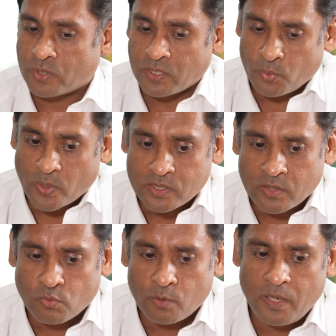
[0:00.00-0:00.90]
So then the
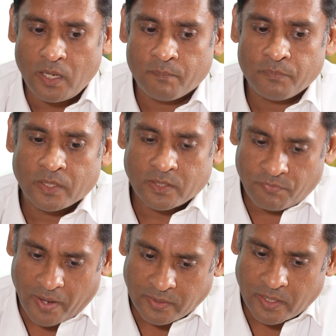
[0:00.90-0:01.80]
question would be, the
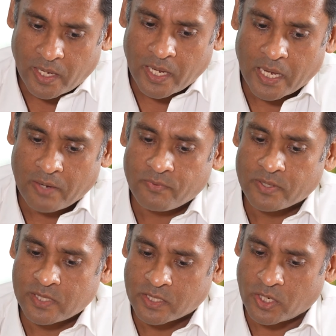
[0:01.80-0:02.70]
fact that I have
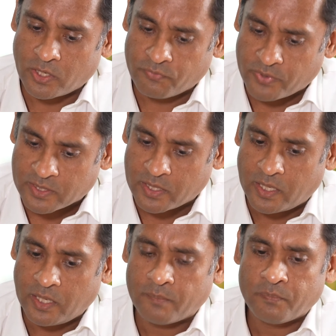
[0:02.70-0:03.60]
such kind of
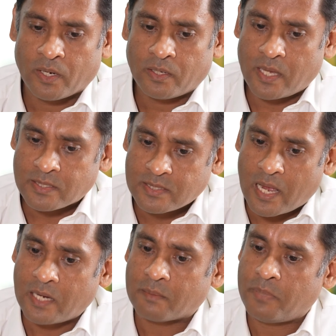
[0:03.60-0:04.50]
facility, does
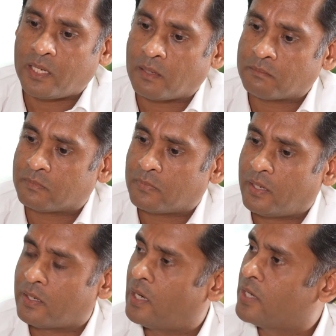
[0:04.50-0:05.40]
that become
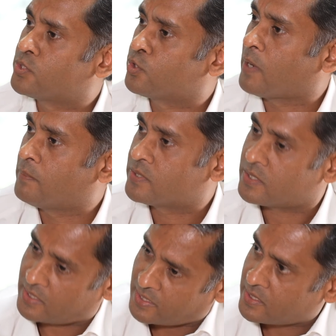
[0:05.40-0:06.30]
in relation to my
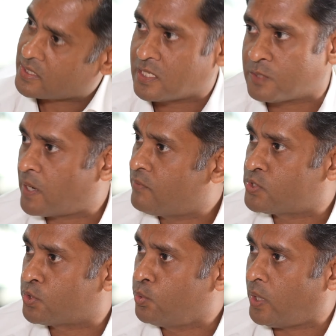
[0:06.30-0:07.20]
business? Yes, it is a spend
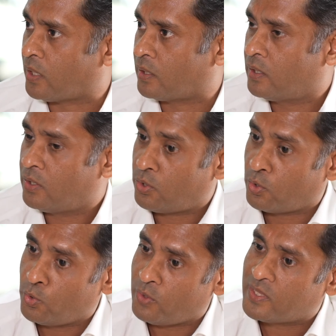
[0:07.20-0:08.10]
which you're doing. You're
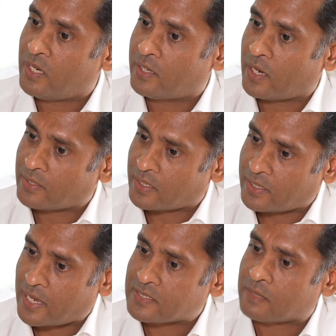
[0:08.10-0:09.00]
doing with the intent that
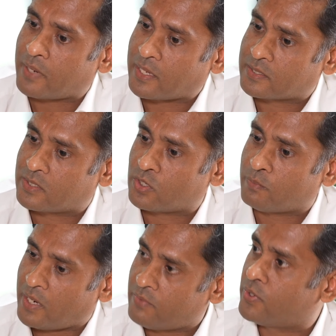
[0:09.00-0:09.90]
it has some nexus or
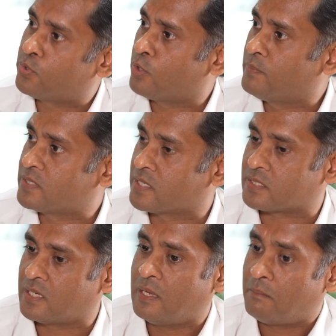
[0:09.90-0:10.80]
benefit to your business.